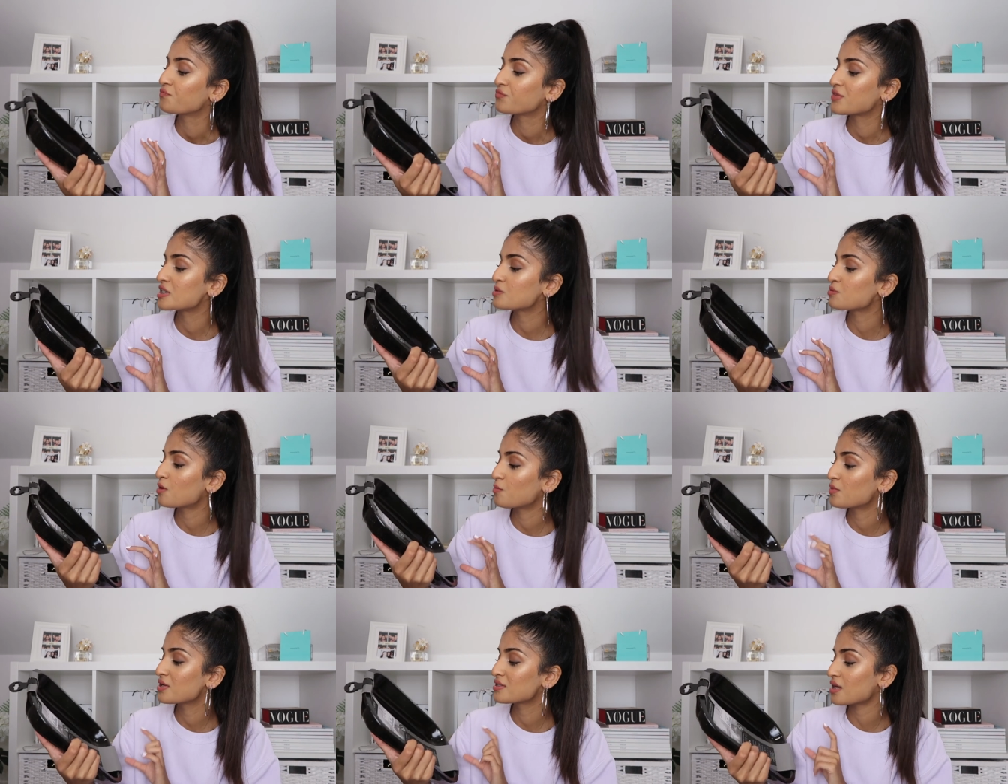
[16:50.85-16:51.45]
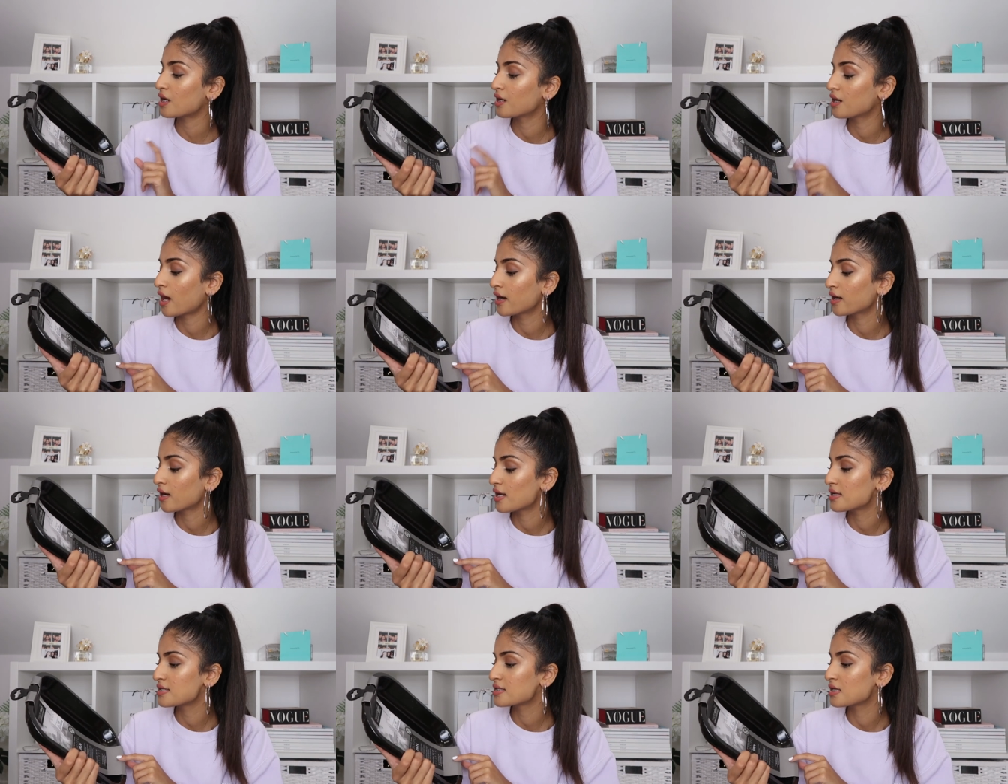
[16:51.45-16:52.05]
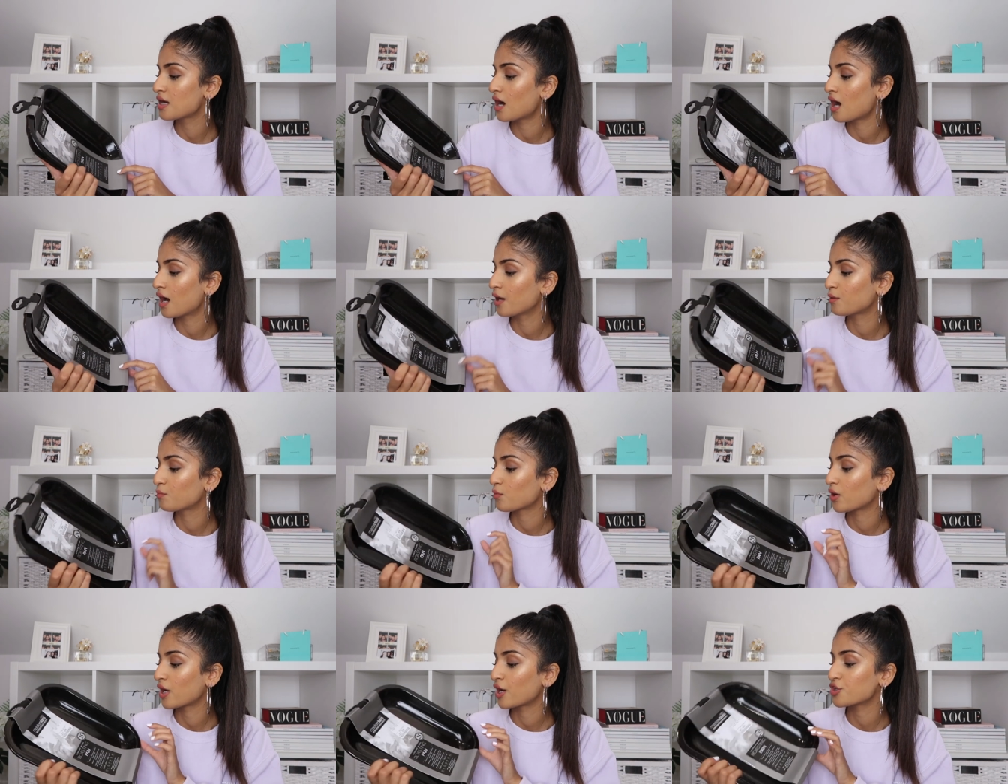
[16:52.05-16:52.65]
This one was nine
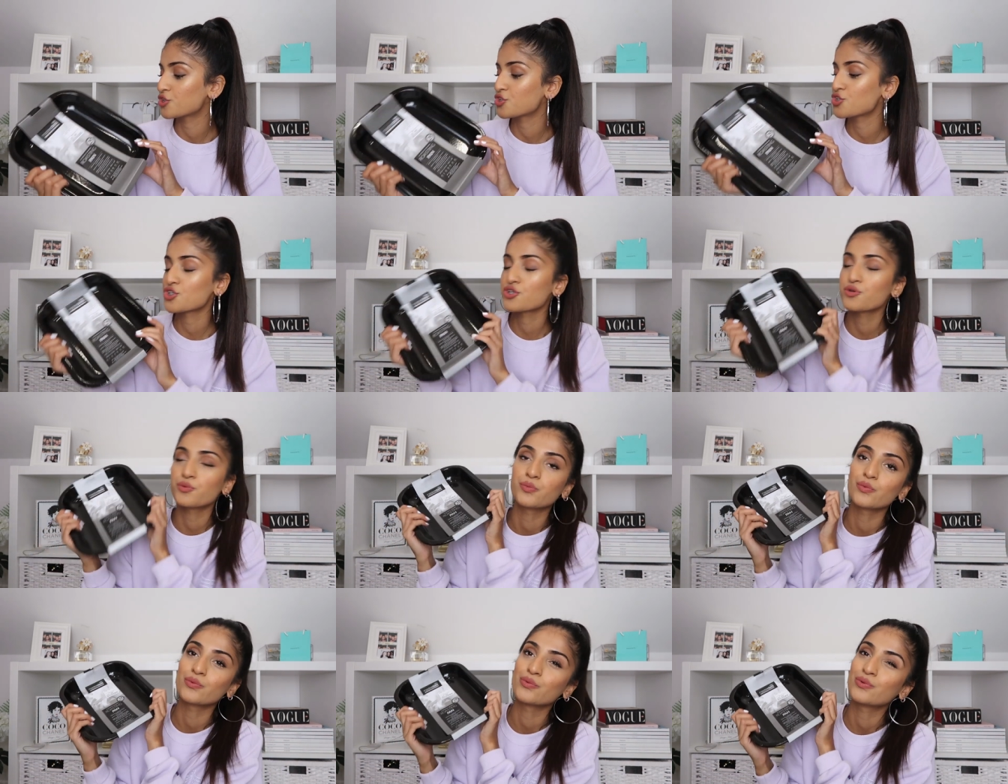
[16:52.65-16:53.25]
ninety-nine, which